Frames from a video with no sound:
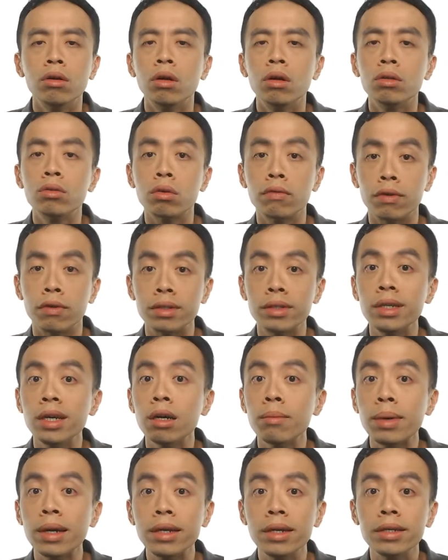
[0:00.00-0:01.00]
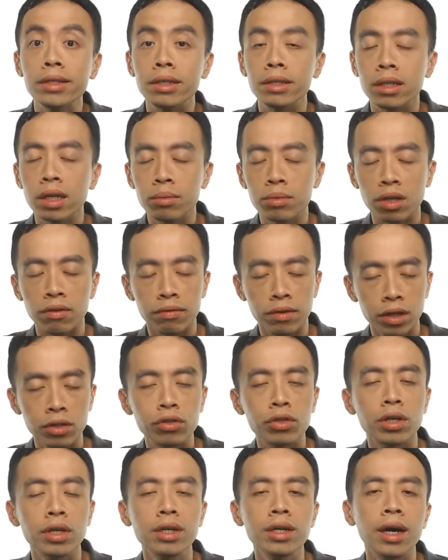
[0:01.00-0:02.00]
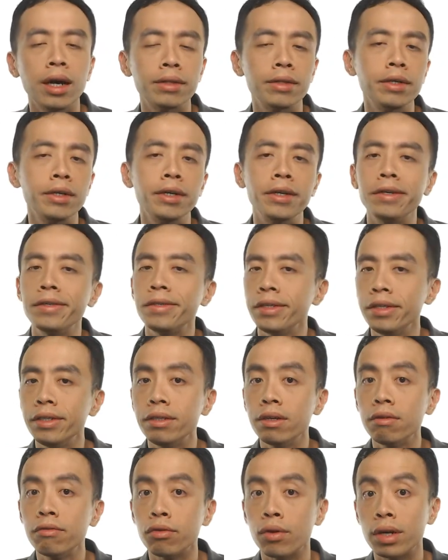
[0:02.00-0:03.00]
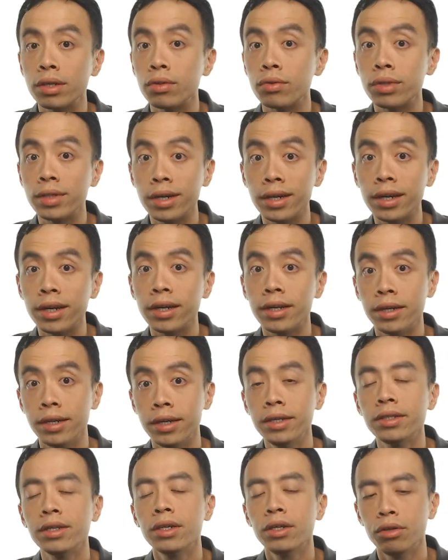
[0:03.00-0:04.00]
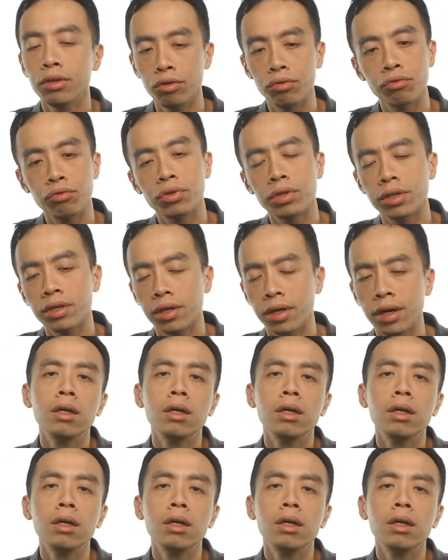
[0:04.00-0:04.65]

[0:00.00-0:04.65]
So for Cl minus in terms of nature, I think it is easier for us to say that it is neutral.